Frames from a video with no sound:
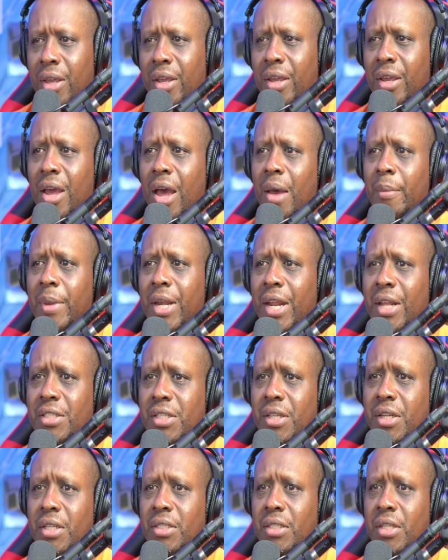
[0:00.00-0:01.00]
coming
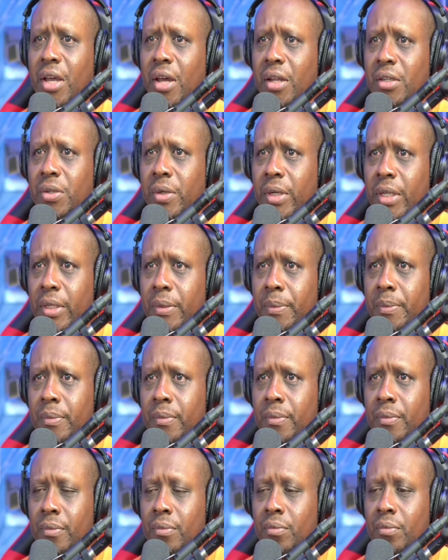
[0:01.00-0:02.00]
into this country,
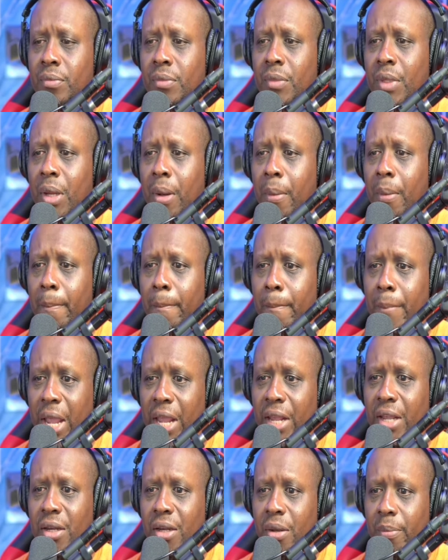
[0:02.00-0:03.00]

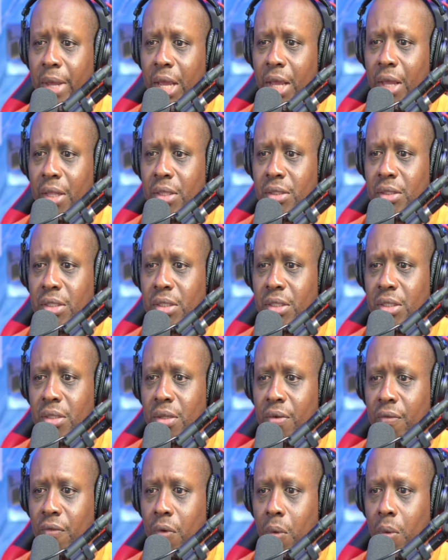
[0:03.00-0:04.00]
making demands
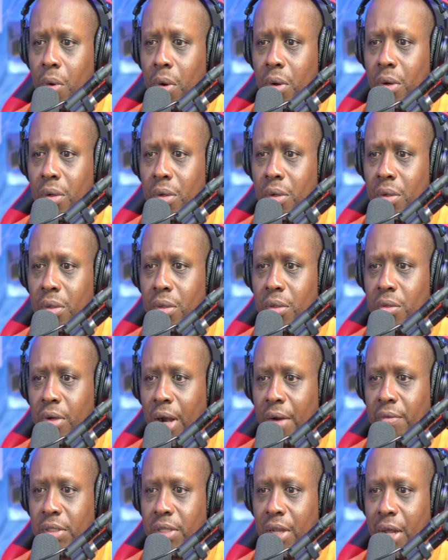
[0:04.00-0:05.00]
for
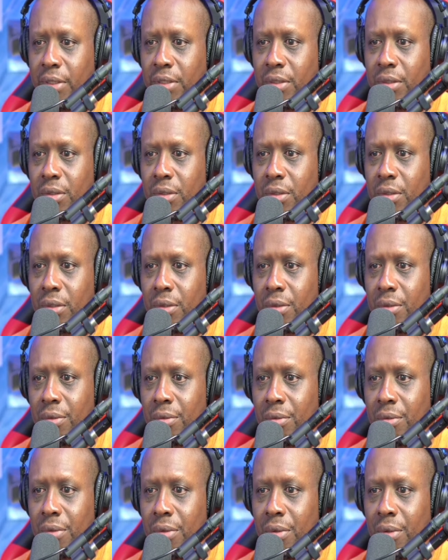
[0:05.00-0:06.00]
driver's license.
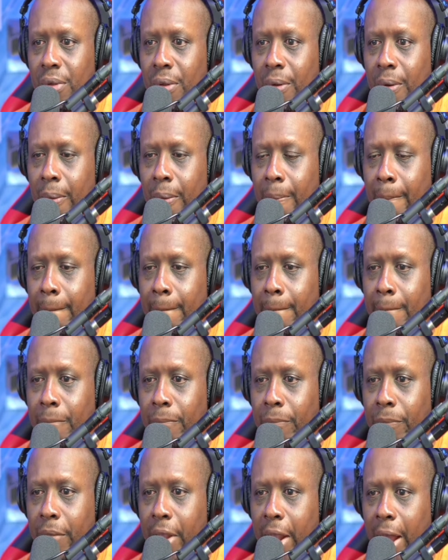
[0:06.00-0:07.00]

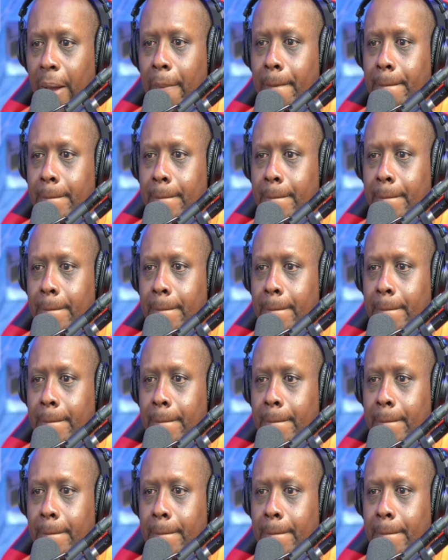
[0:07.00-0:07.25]
Yeah.